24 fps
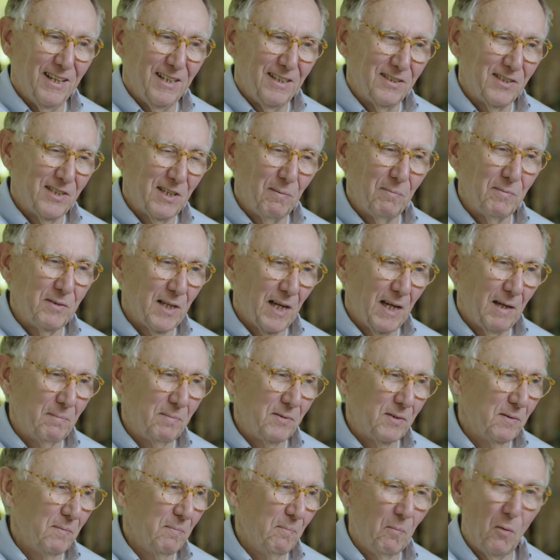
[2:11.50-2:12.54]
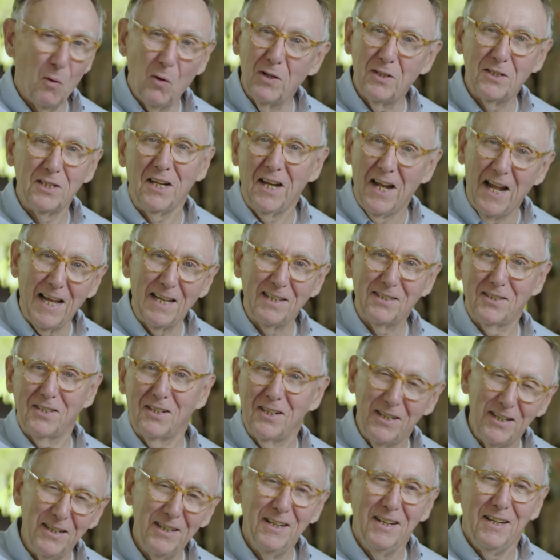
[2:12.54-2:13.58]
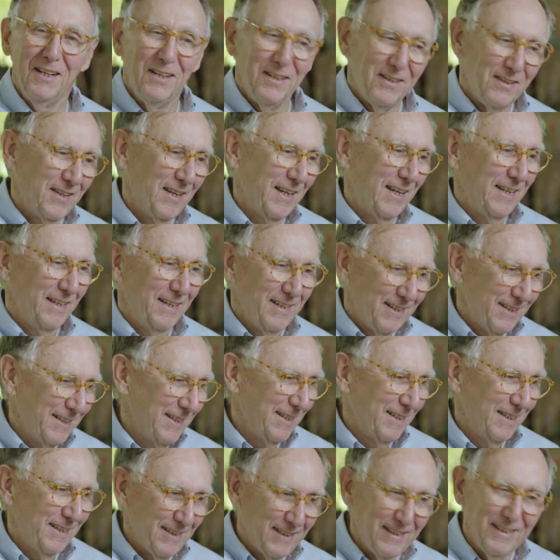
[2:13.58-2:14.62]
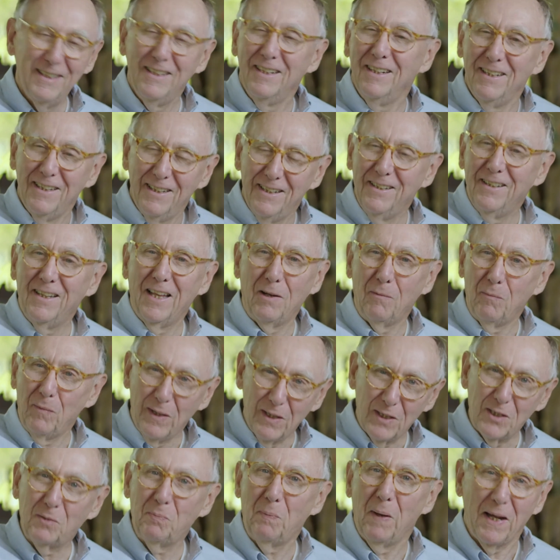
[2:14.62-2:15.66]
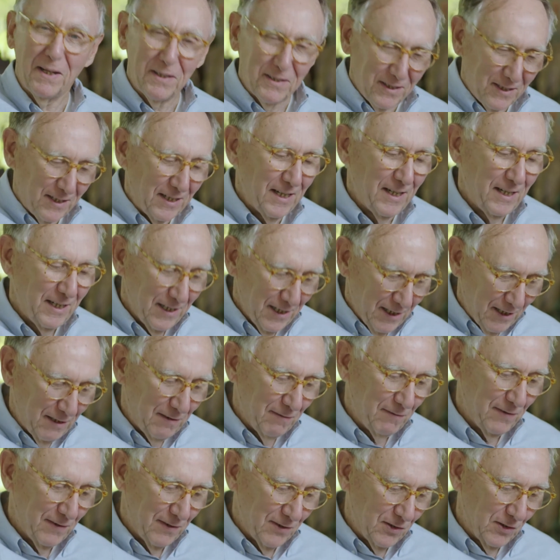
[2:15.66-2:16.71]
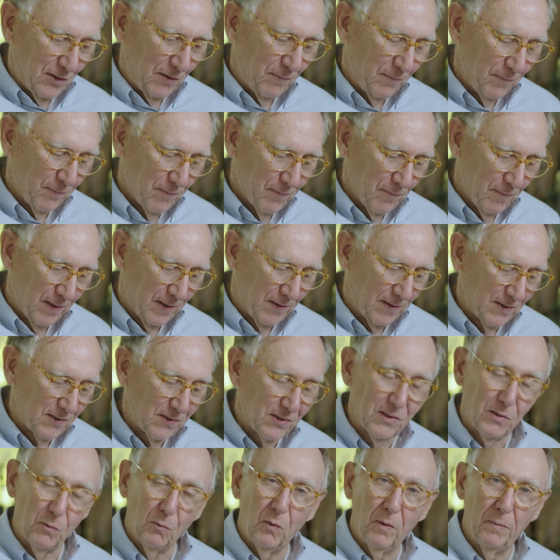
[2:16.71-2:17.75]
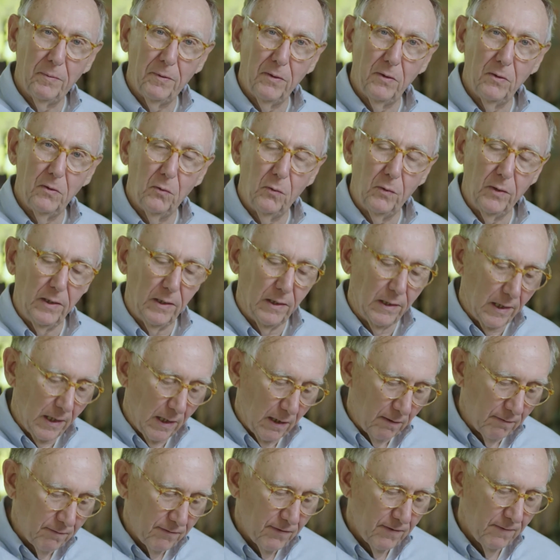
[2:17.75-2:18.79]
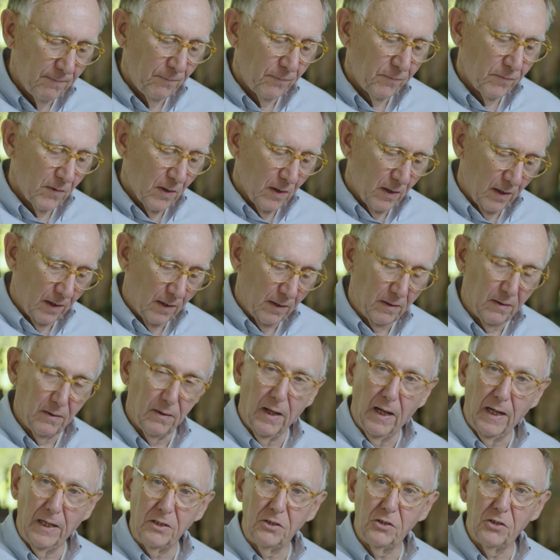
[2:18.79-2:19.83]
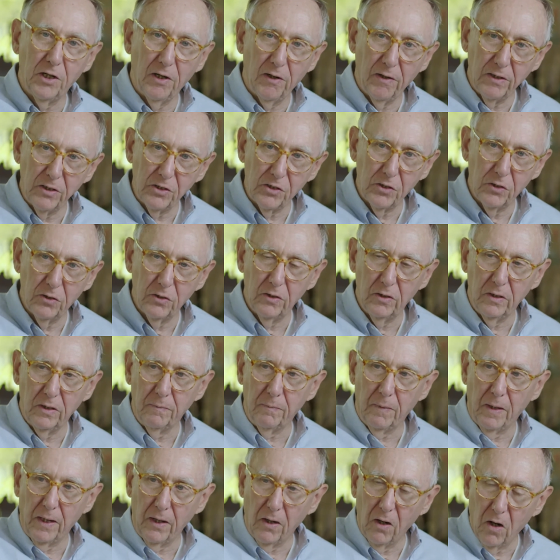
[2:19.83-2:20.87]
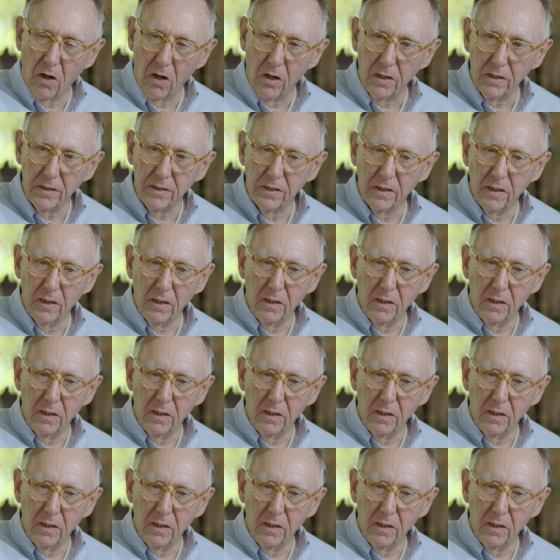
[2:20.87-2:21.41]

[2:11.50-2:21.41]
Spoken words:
sometimes more tenacity than we expect in any individual. But this is a woman who we love. I cherish her in my heart